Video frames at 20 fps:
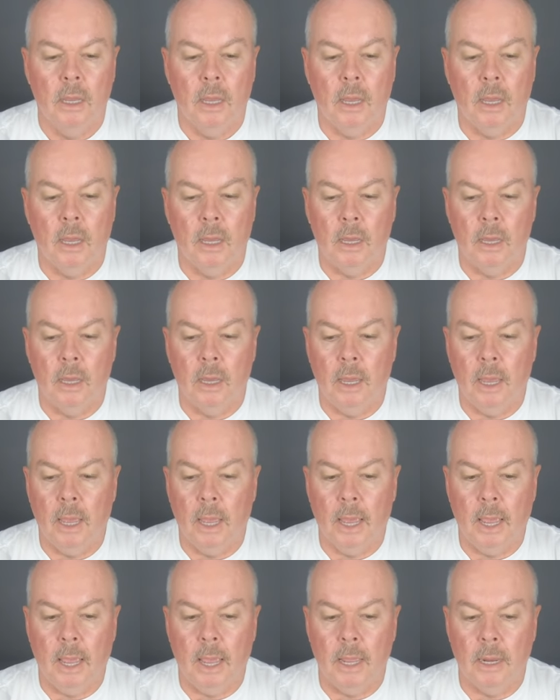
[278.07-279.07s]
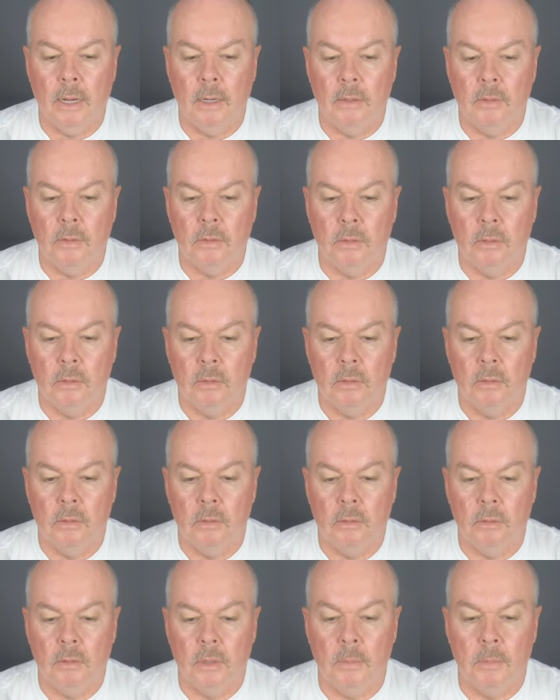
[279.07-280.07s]
uh, and
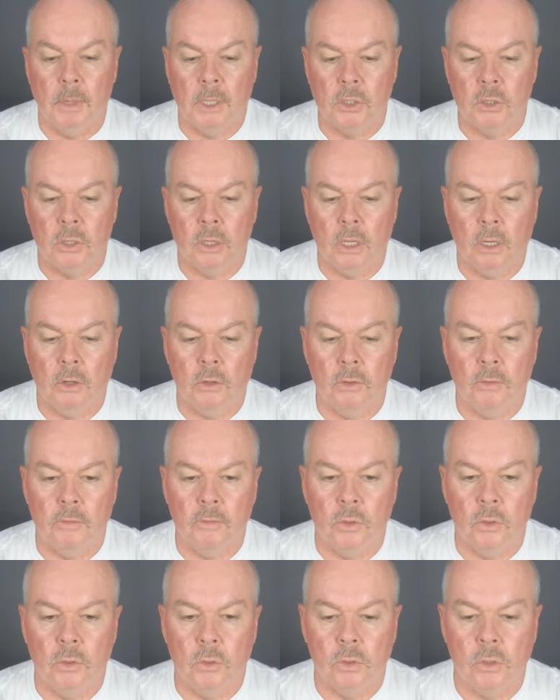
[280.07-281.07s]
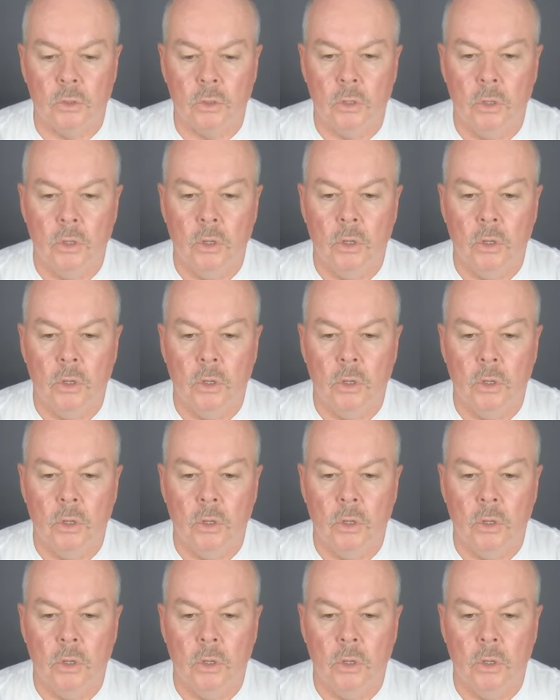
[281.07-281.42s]
they're much thicker, of course.